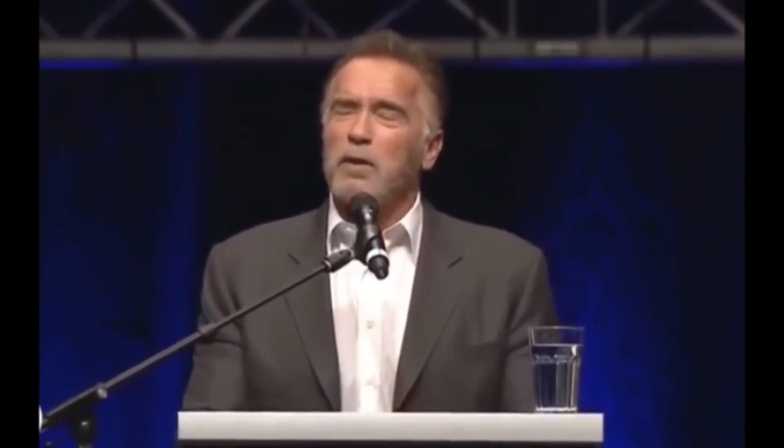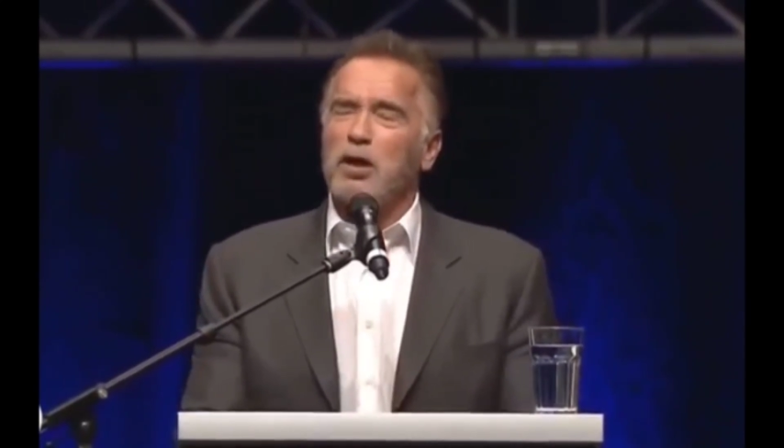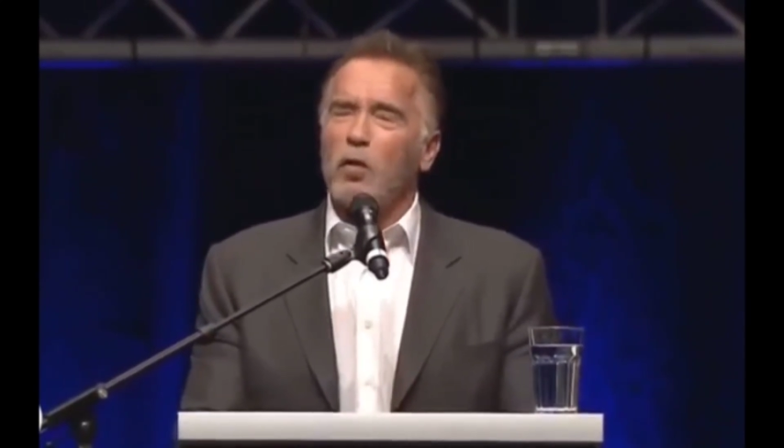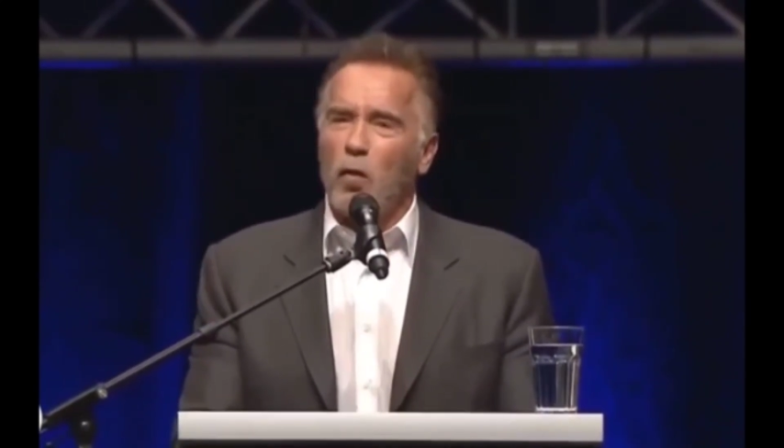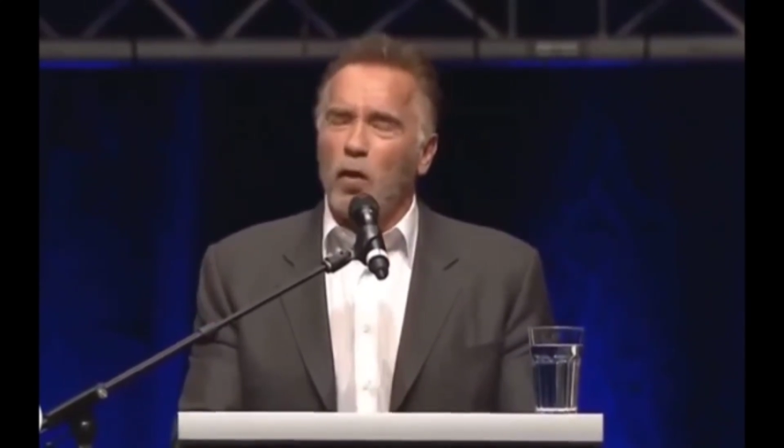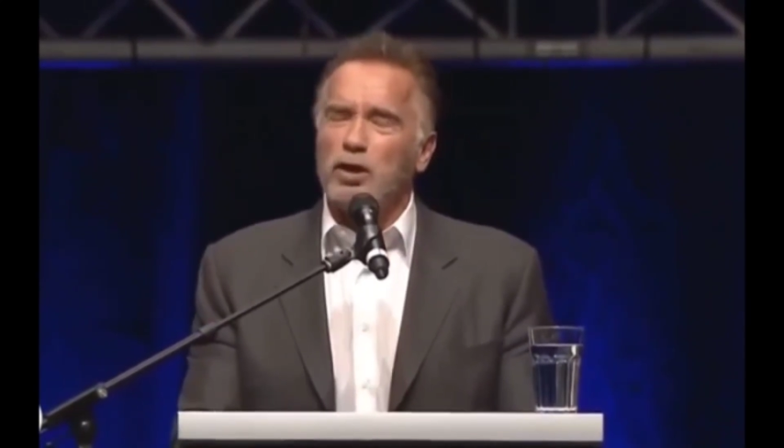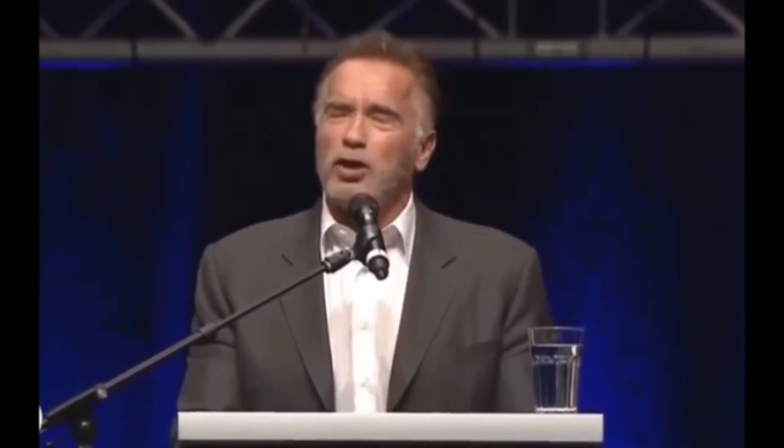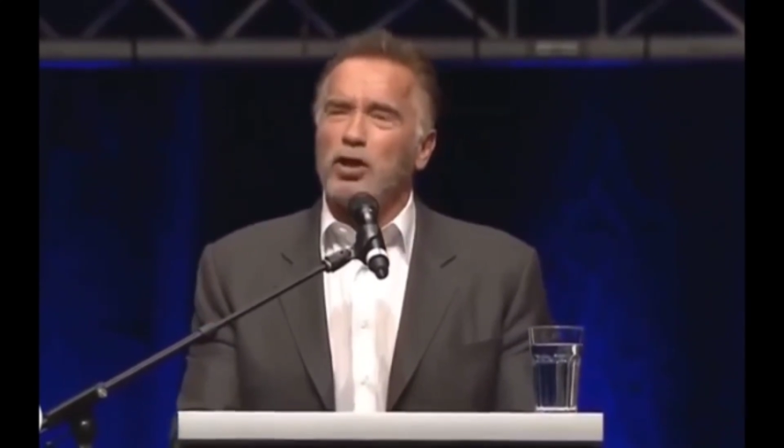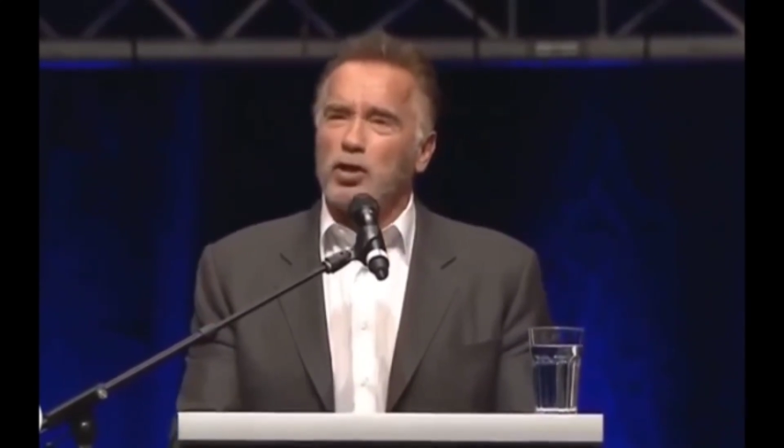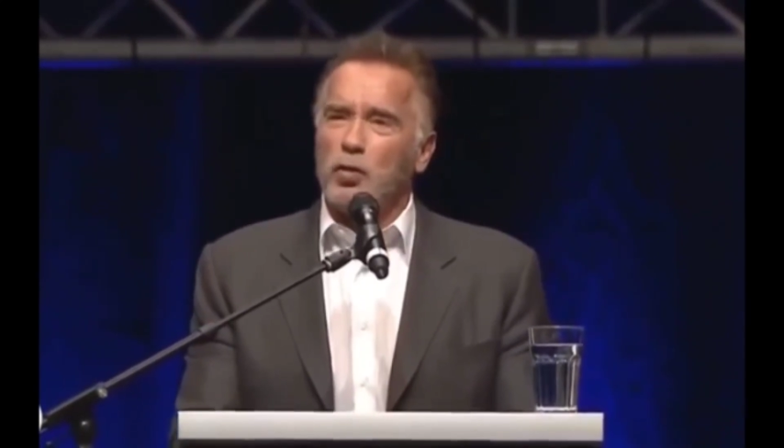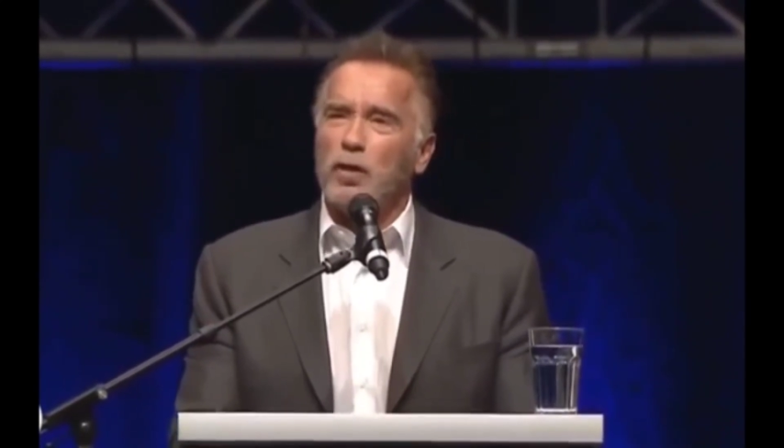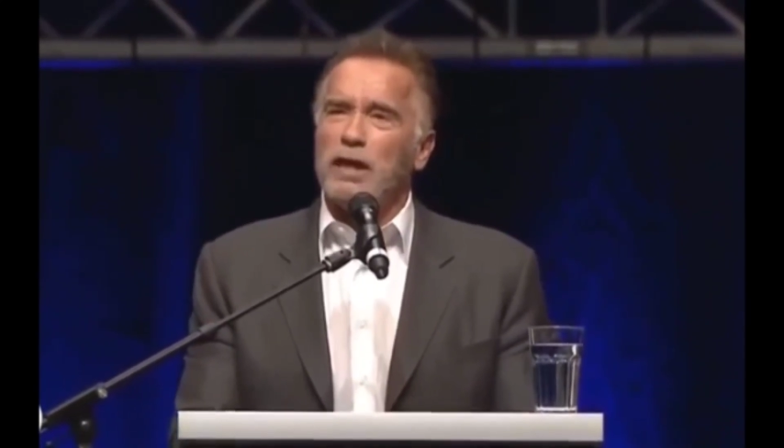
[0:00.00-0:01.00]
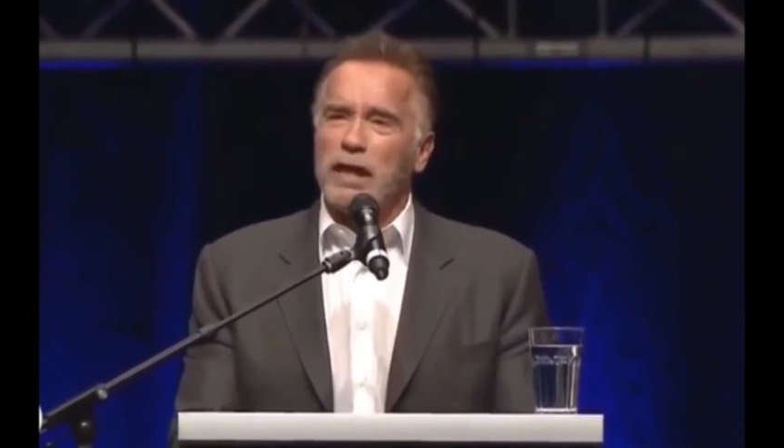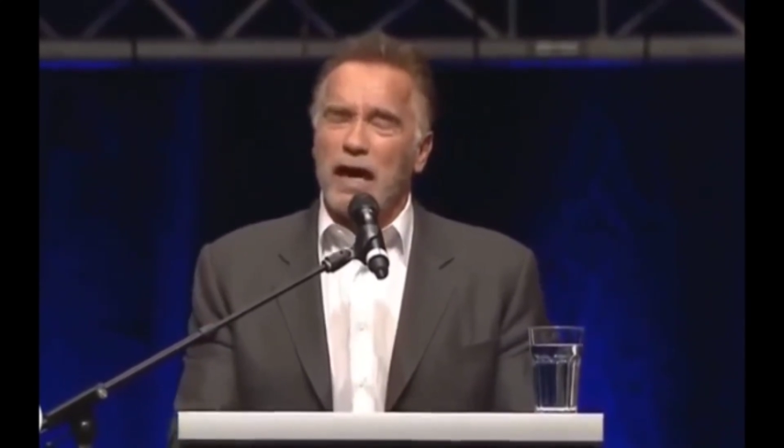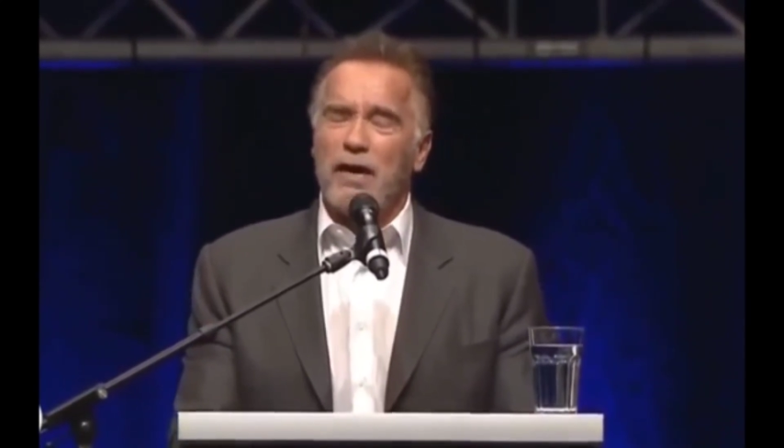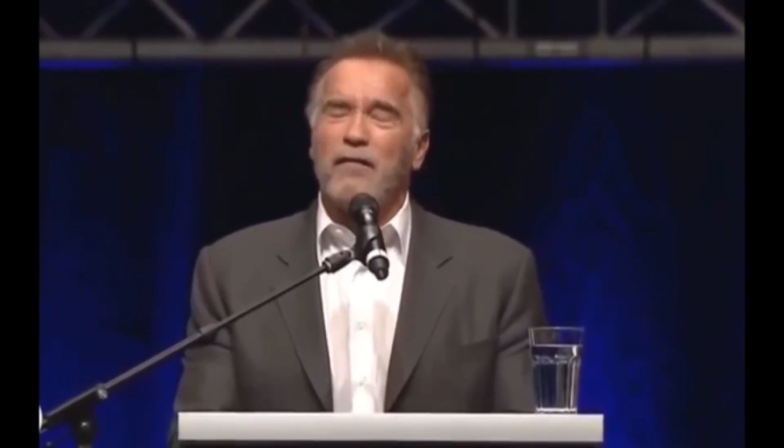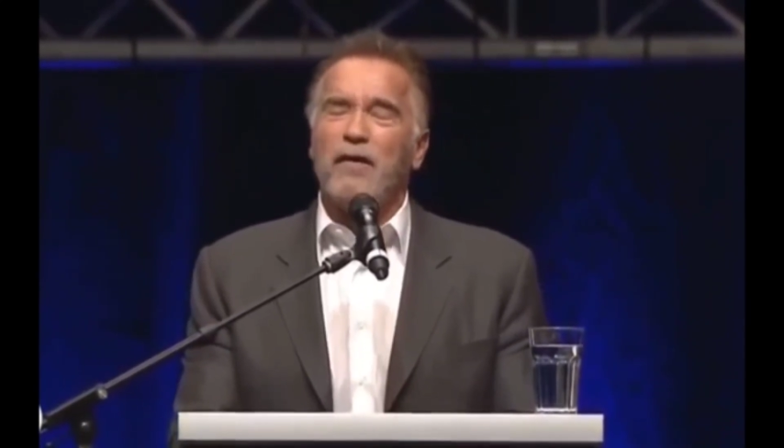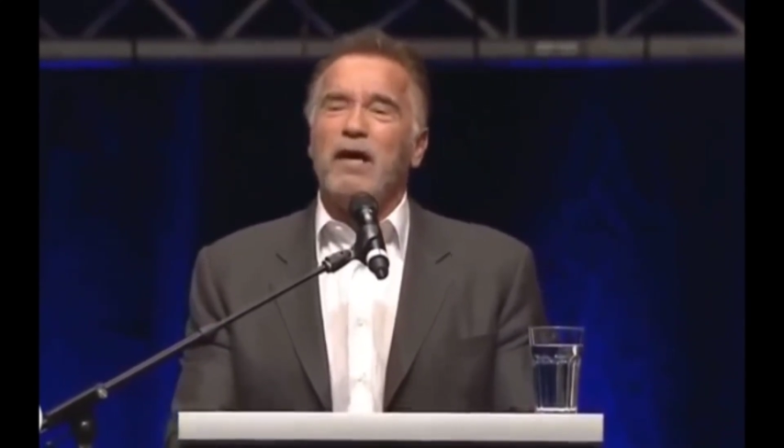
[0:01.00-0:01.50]
matter what you do in
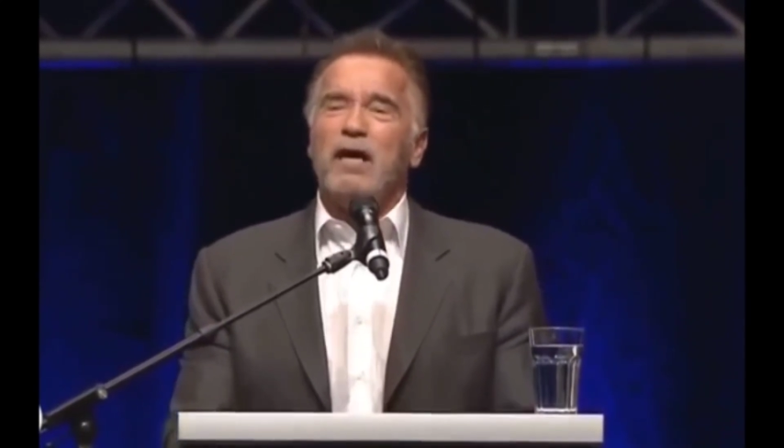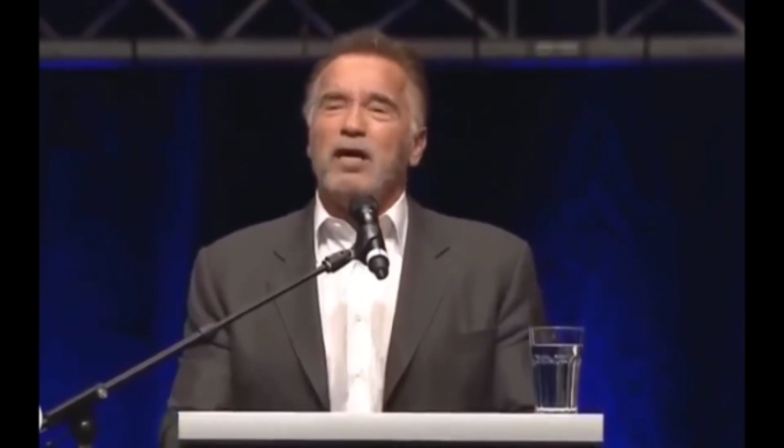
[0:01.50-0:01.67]
life.